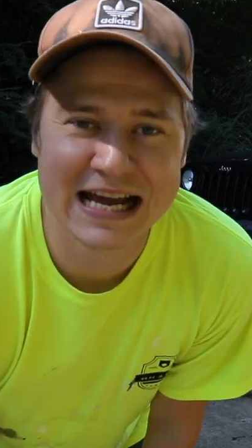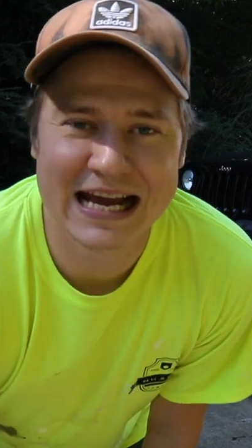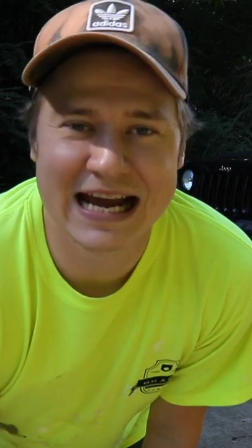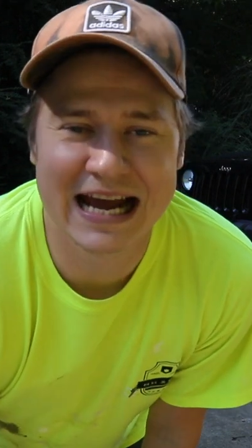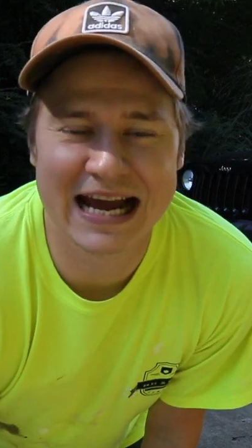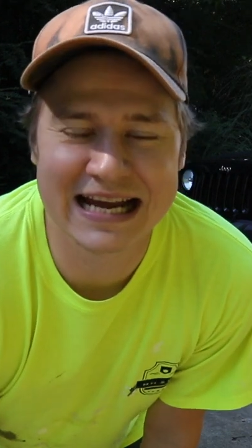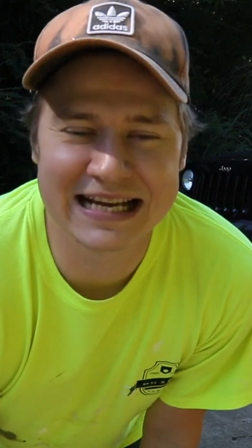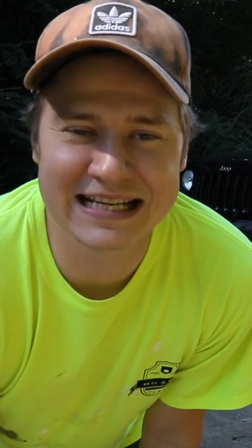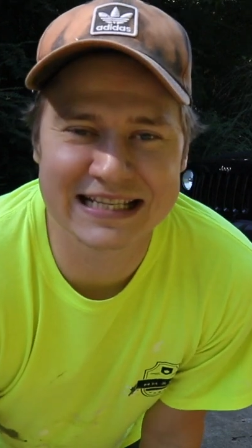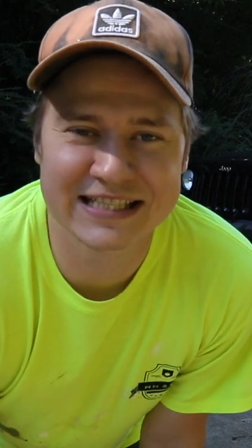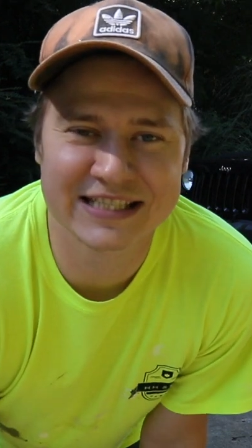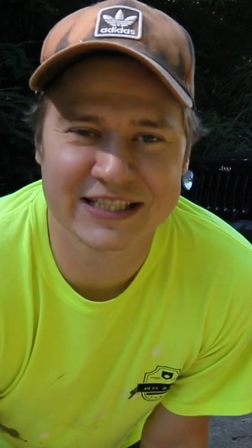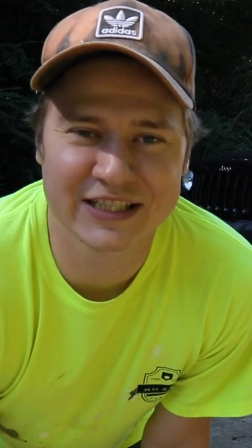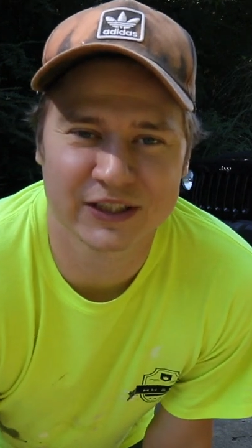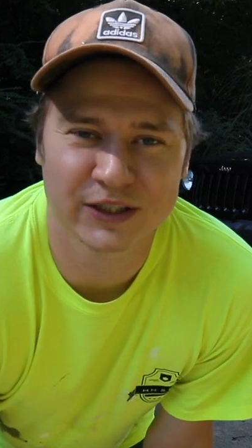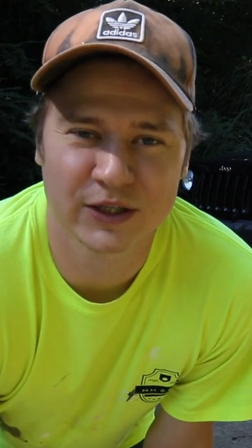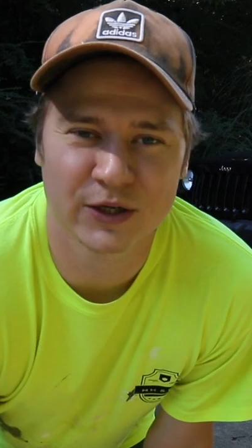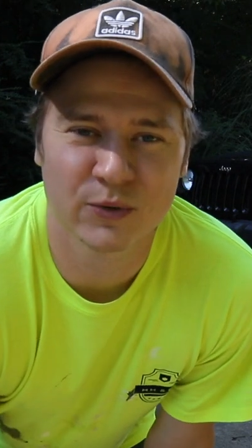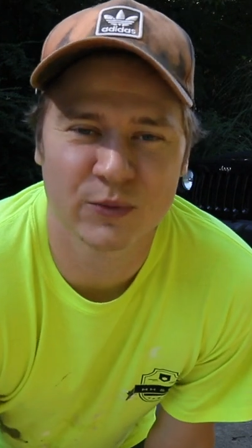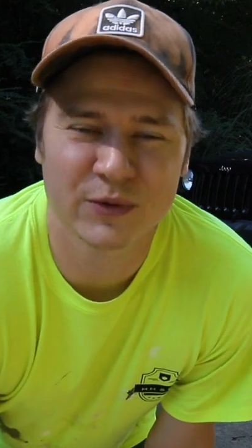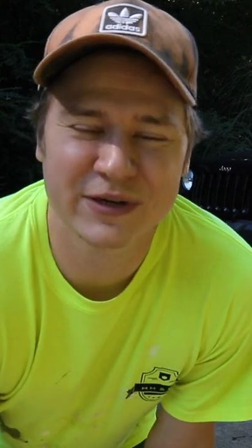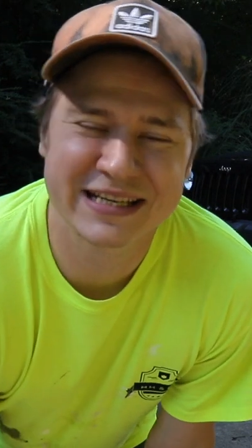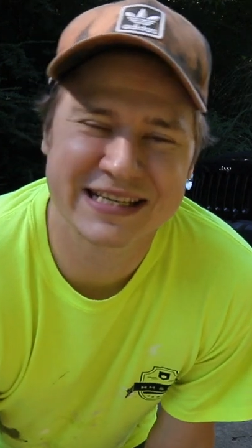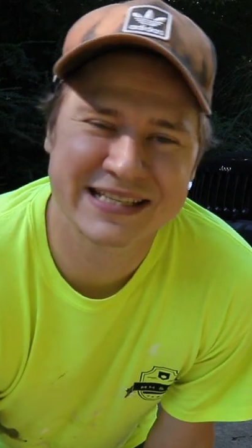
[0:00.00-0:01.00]
And so
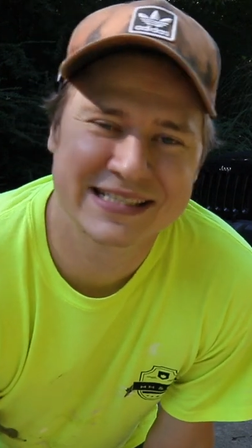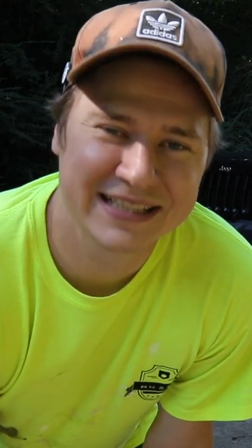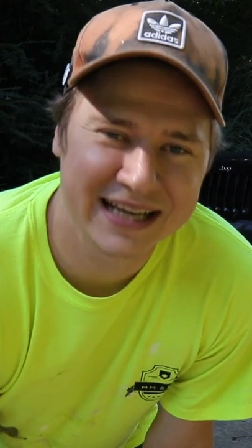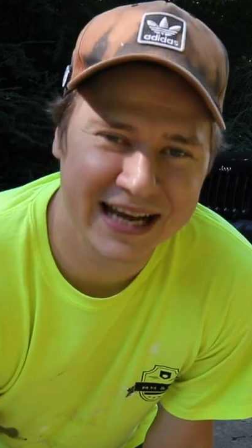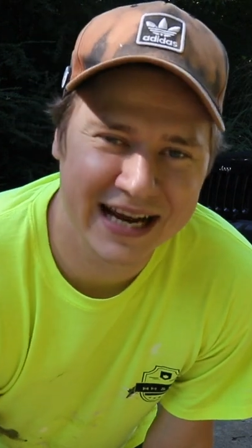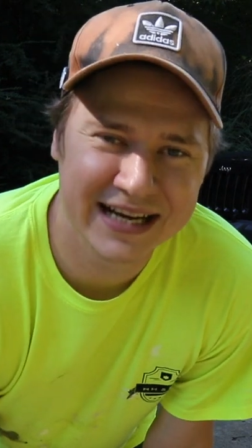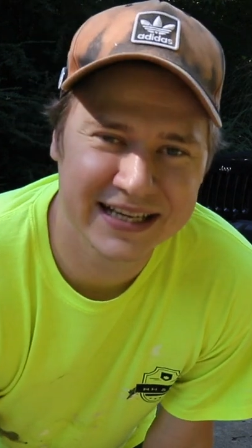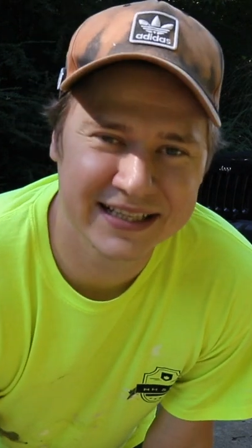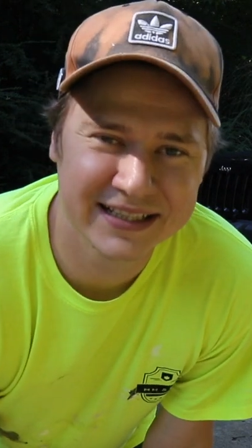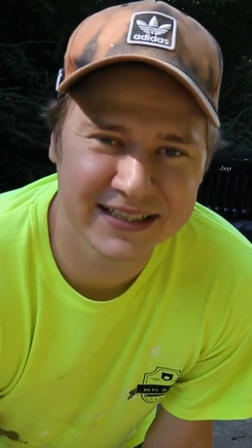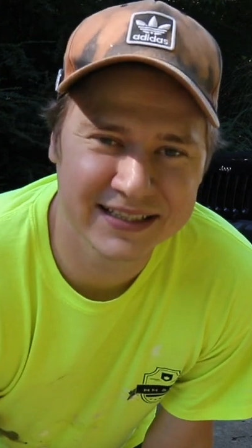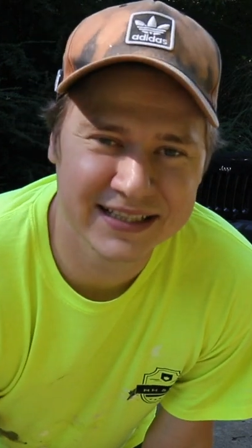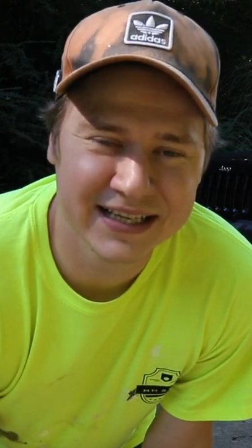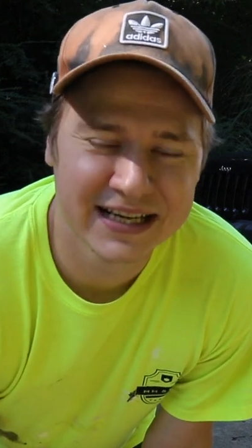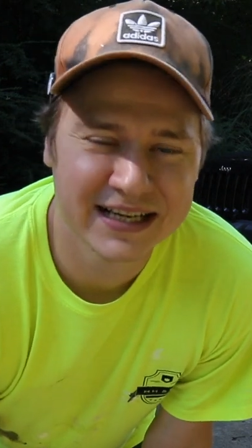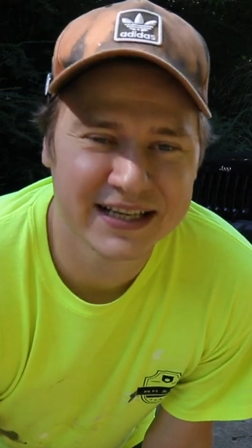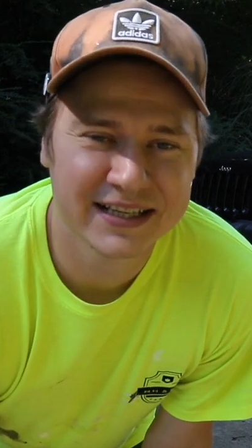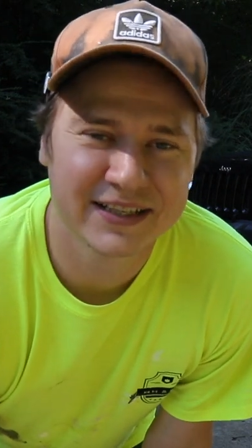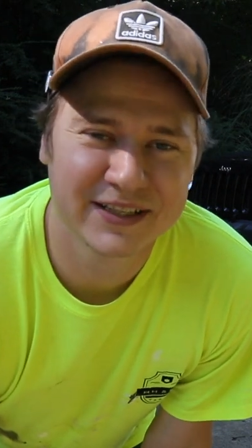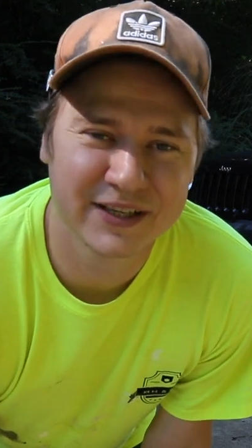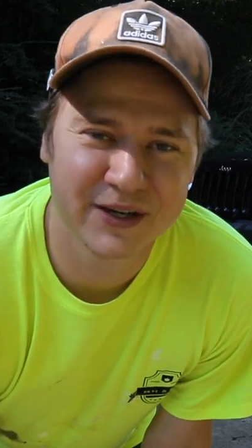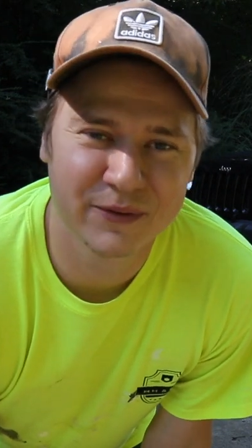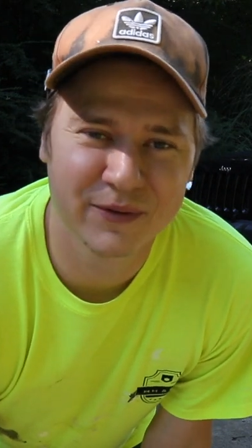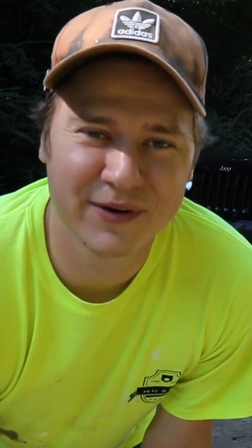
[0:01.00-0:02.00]
we decided,
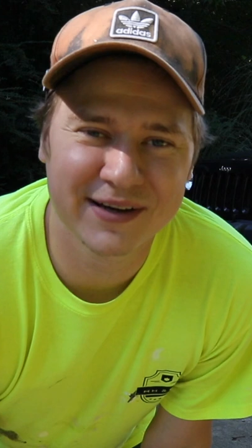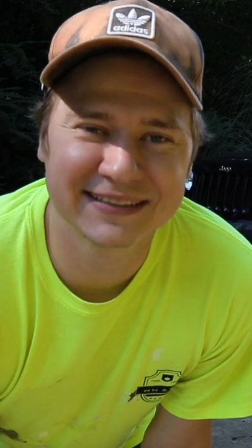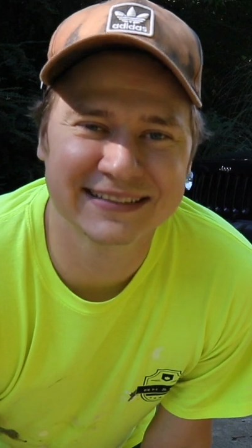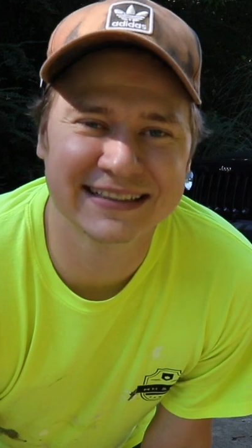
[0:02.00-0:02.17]
you know what,